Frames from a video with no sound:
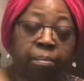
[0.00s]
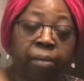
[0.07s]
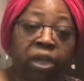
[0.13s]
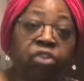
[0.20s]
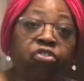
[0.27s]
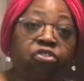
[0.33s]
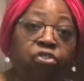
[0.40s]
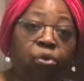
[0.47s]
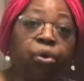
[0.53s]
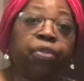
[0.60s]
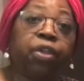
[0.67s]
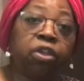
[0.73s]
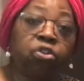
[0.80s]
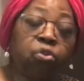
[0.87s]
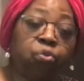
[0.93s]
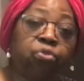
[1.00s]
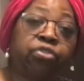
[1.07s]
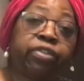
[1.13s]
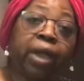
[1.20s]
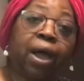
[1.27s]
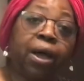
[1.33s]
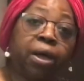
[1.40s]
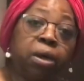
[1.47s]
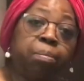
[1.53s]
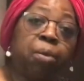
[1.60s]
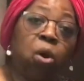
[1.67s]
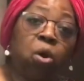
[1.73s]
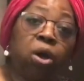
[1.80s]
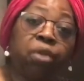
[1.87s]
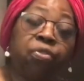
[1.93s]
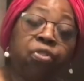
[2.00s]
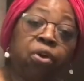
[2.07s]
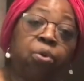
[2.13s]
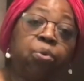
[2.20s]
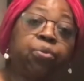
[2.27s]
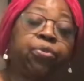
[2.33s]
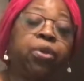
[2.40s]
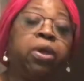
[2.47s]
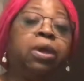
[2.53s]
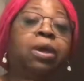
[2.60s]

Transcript: Make sure that you stock up on those.